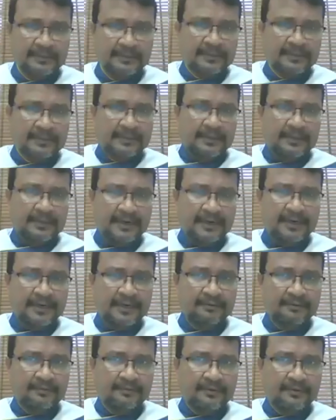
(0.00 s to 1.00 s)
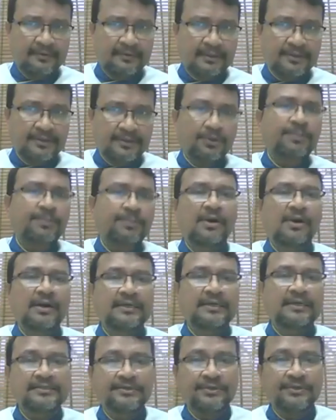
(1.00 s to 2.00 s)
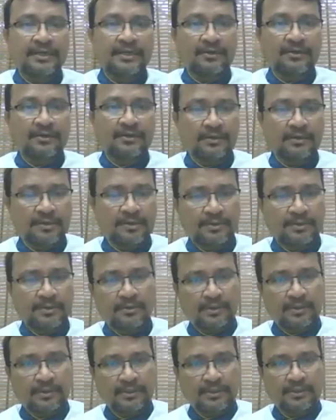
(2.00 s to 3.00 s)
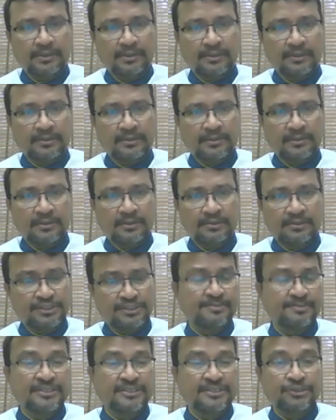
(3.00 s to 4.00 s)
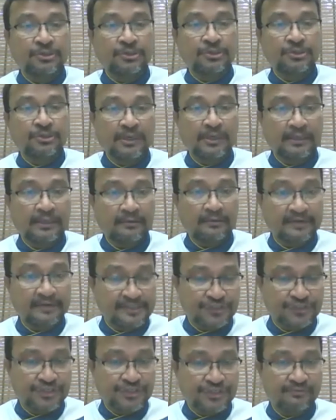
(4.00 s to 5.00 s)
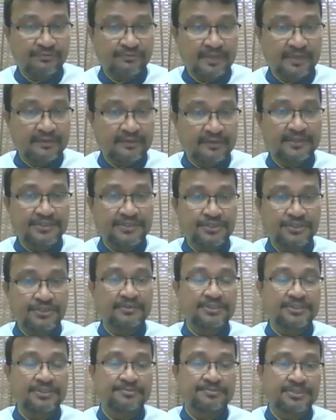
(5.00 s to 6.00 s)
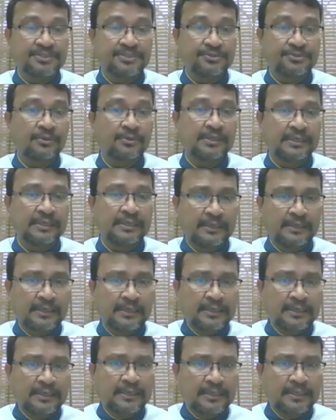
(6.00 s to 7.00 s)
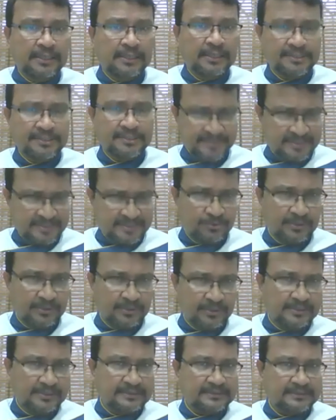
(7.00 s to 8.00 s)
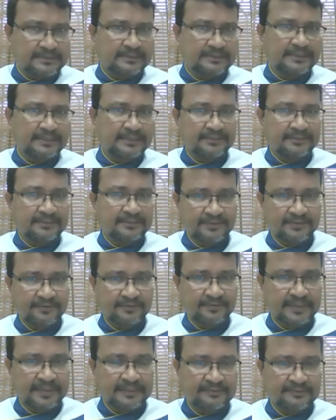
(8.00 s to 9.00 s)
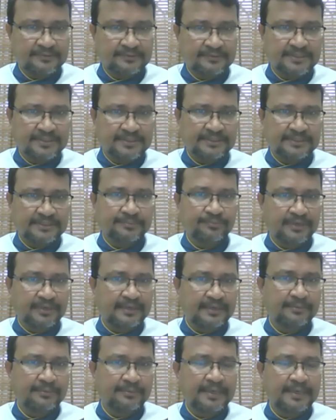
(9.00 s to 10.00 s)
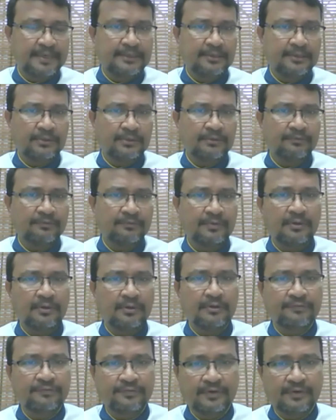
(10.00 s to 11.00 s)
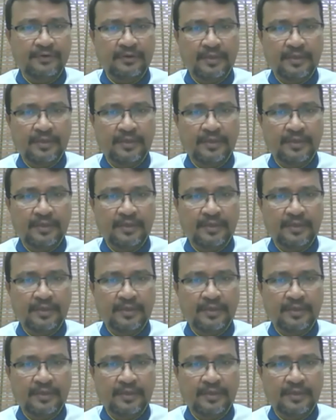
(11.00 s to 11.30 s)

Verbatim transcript: and your products, you can talk about uh, Christmas Stollen, rich, very rich Christmas Stollen. Uh, Christmas Stollen is a kind of a very interesting bread made out of a lot of uh,